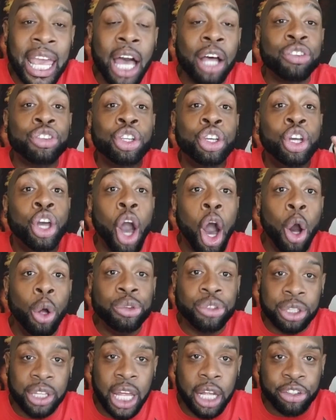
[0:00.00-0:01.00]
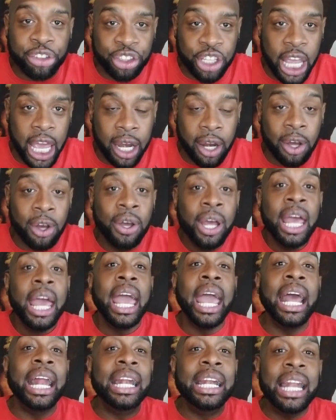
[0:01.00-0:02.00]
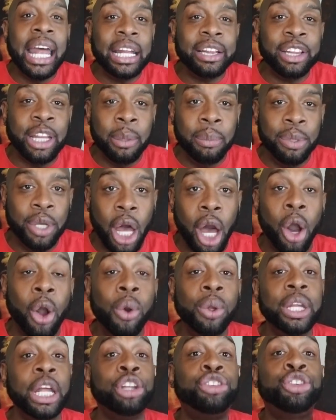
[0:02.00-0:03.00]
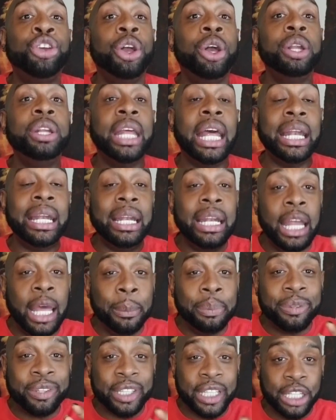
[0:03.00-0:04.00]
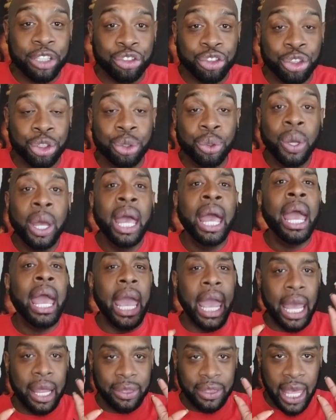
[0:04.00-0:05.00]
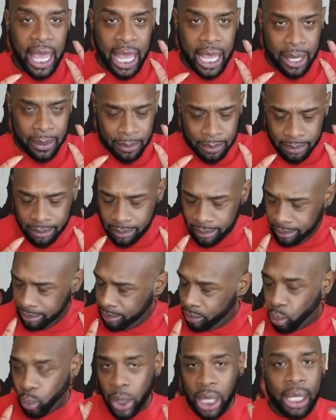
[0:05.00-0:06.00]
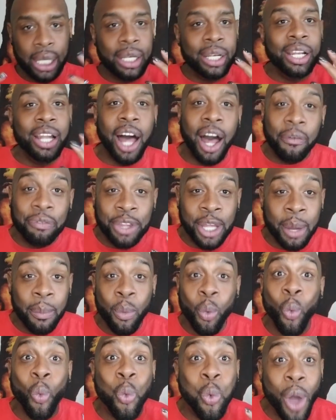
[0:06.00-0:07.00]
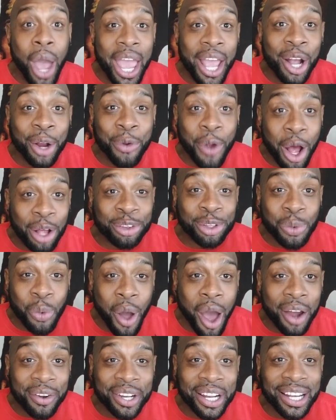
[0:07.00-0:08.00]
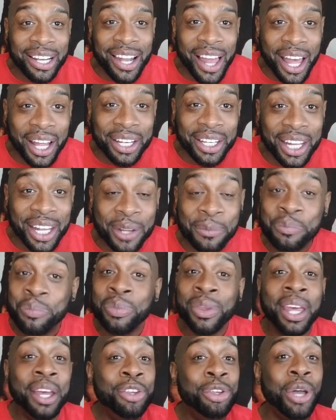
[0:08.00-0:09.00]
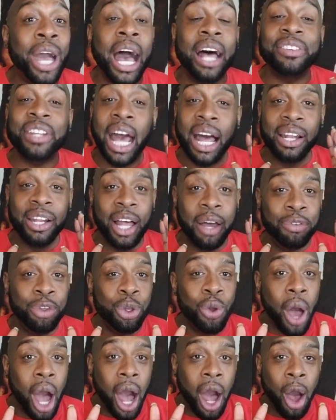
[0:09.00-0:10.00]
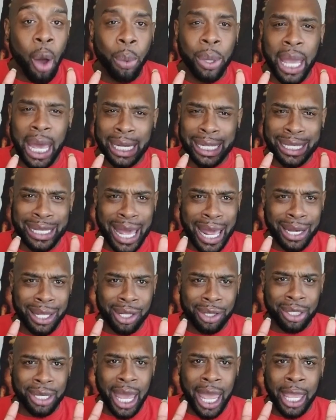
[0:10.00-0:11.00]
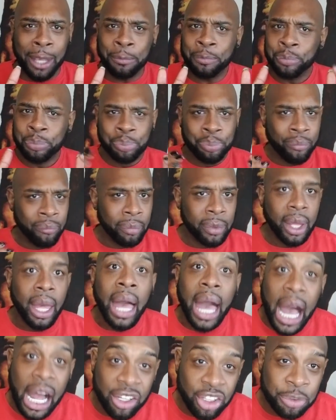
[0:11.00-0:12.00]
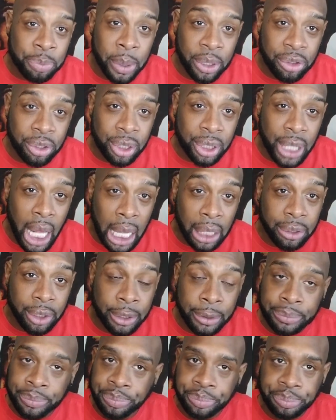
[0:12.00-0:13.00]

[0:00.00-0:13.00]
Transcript: else, go to their channel and let them know that you're, that Lip sent you and that we love them way across the water in London. You guys, I love you all. We got to get out of here today. I just been to the doctor.